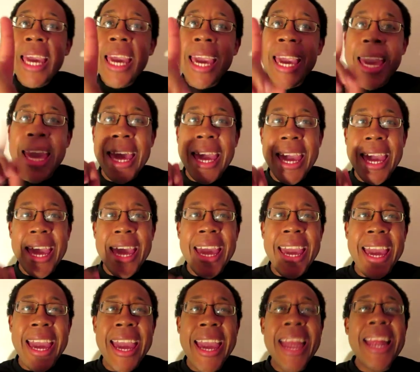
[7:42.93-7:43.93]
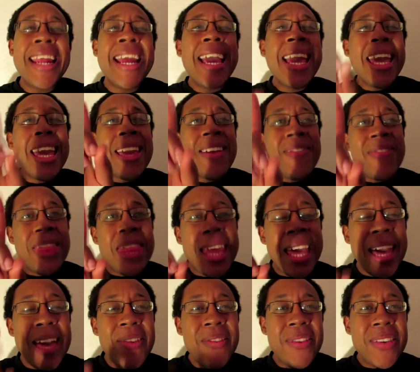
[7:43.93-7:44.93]
if
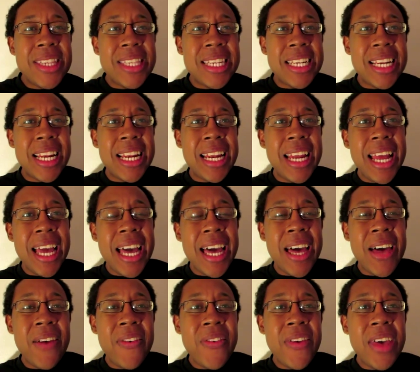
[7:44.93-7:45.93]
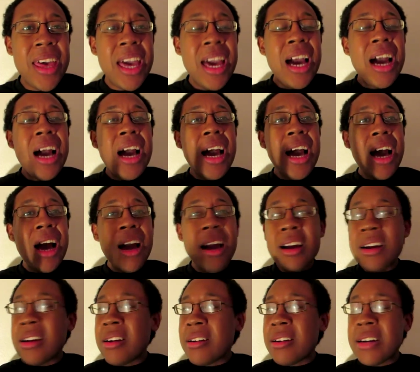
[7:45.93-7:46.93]
that wasn't enough, our
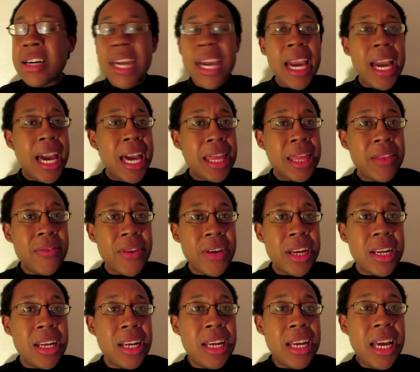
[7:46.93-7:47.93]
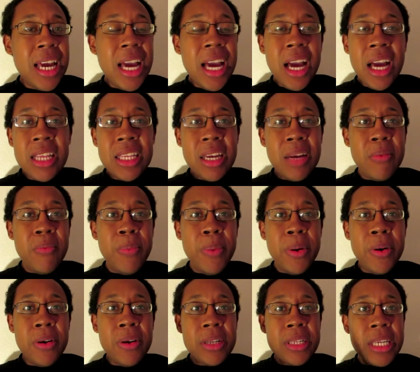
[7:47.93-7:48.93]
girl Catherine done
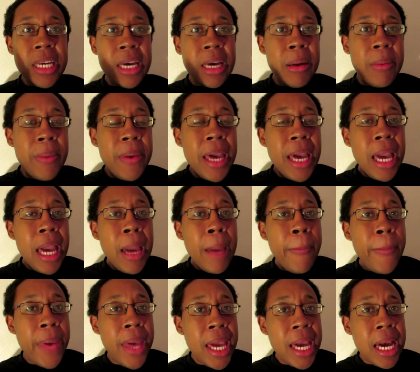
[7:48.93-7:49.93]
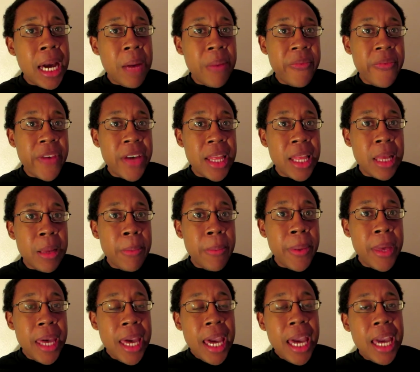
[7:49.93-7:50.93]
pulled up and pick up Phillip
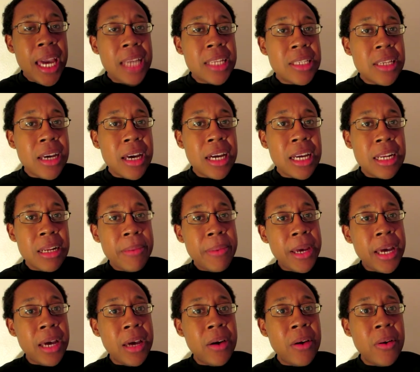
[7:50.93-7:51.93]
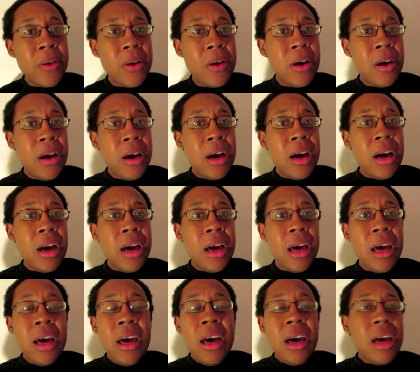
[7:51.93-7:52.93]
and talking about,
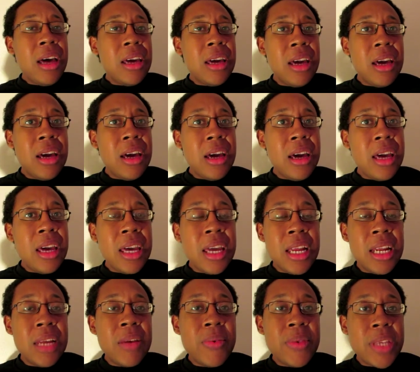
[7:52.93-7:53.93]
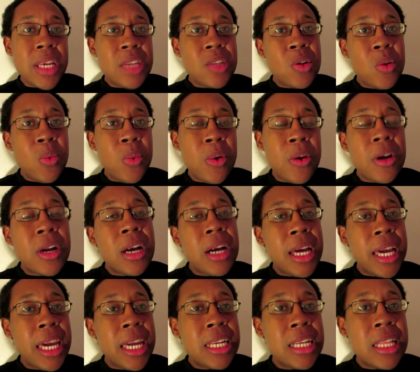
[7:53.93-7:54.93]
and he was like, don't worry, I'll
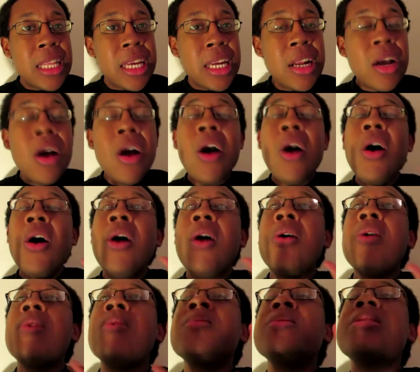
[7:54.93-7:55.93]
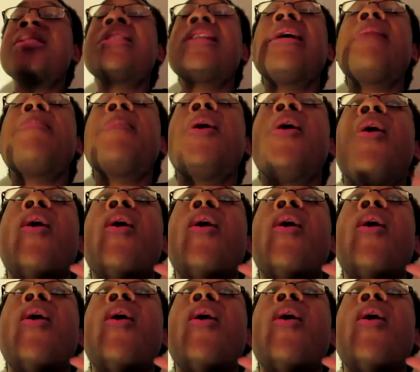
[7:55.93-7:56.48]
handle it. Hold up.